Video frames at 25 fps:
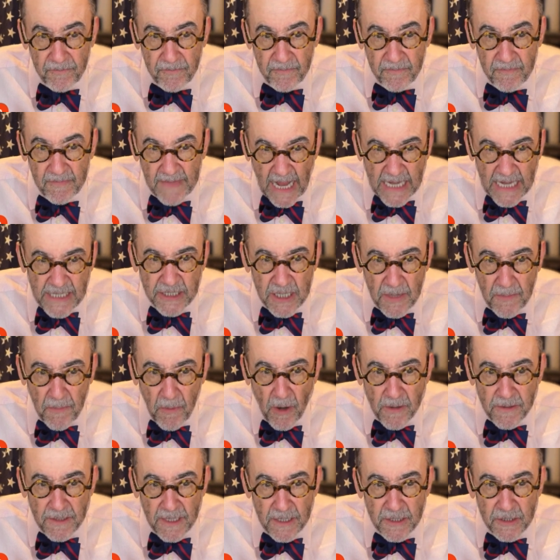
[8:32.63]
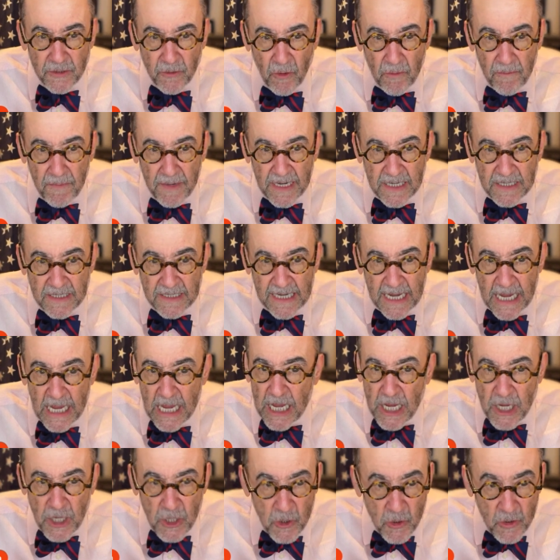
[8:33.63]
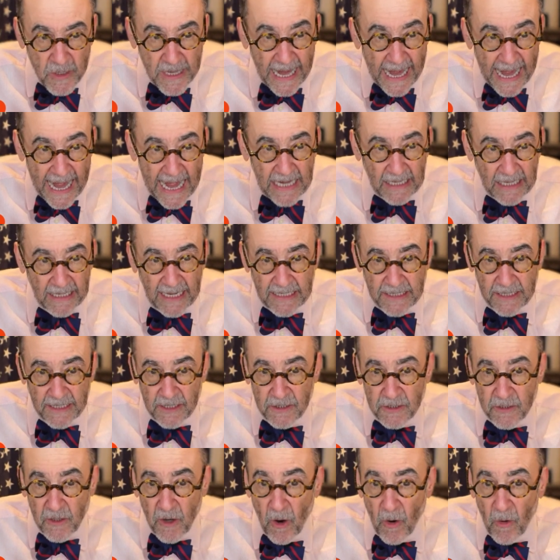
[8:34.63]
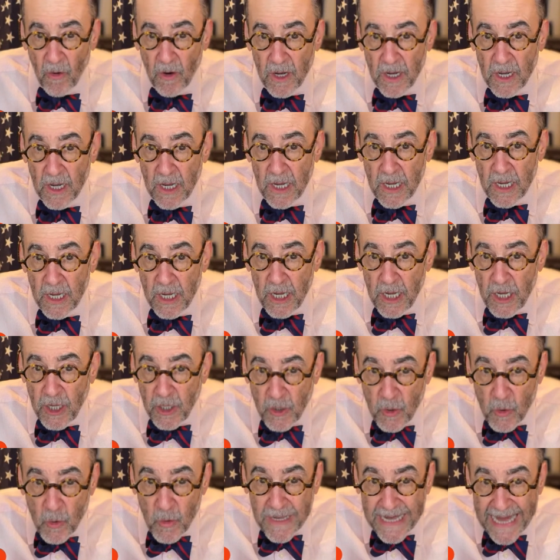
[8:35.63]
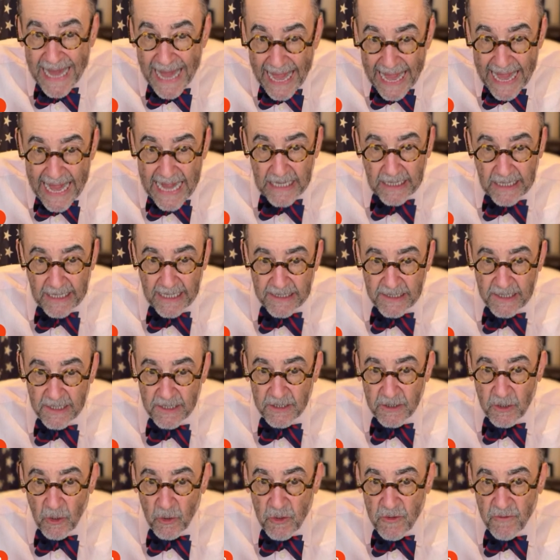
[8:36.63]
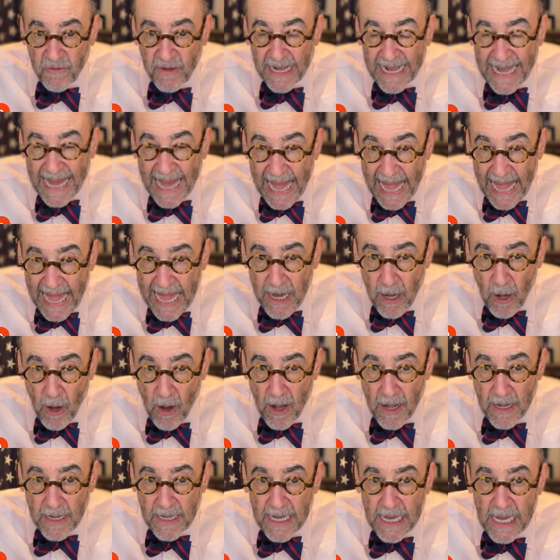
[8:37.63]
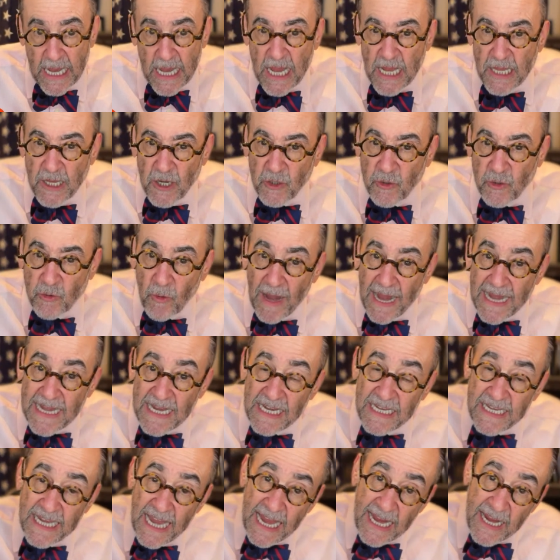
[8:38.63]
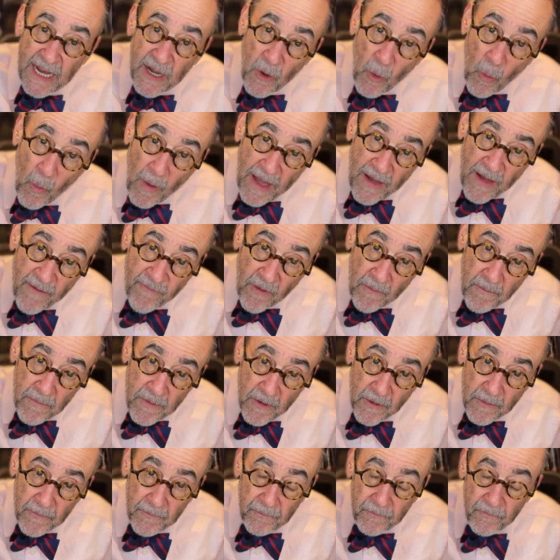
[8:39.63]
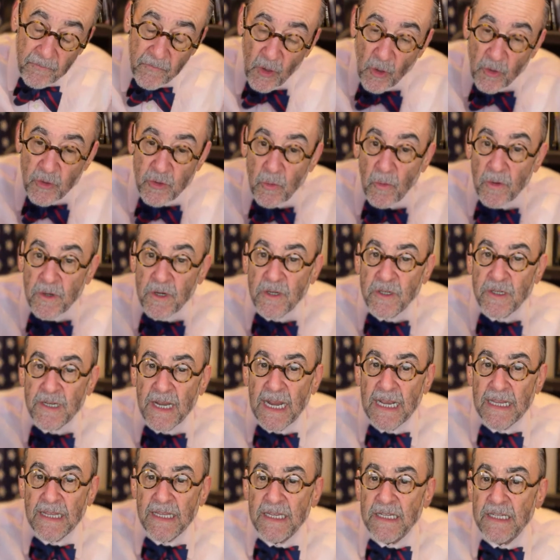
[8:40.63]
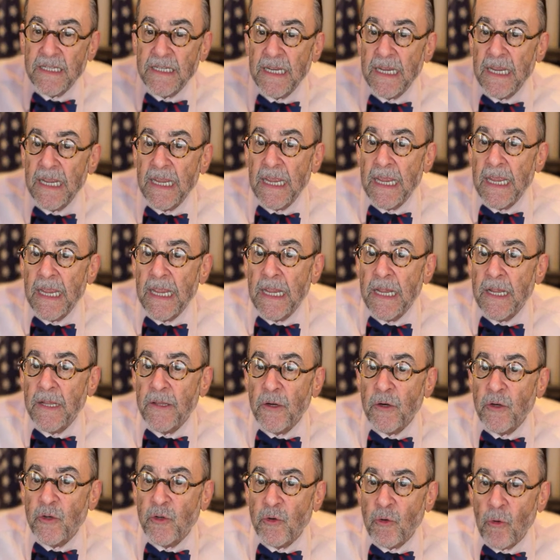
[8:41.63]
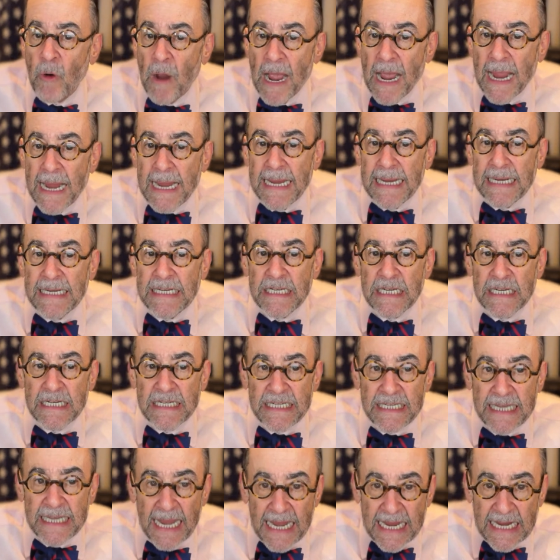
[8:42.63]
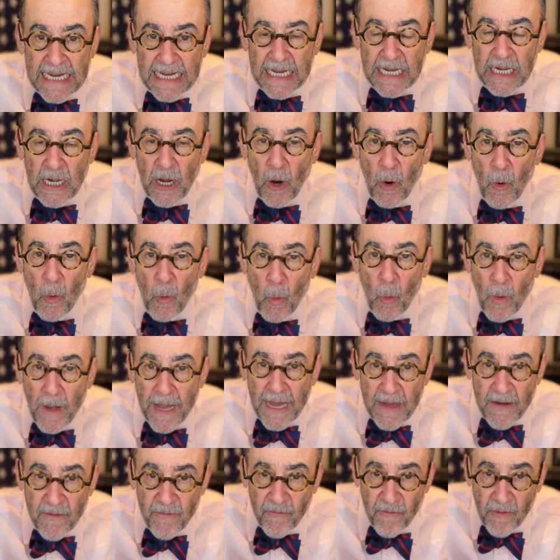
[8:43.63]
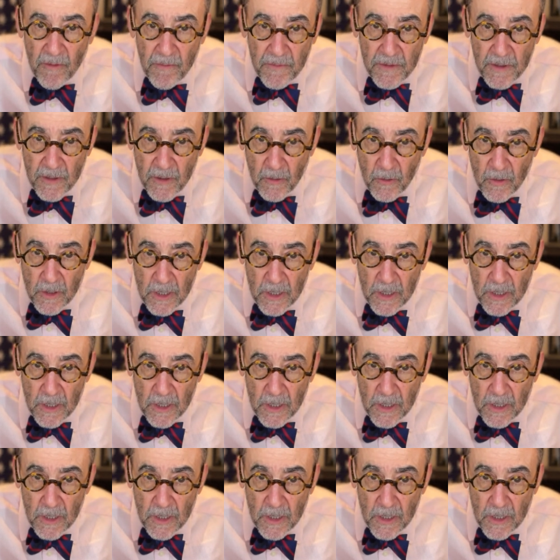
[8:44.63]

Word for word: That's the part that's so amazing. You can't let this go. You can't let this go. You got to hang on. They're trying to take it away from you. Don't you understand this? They're trying to take it away from you.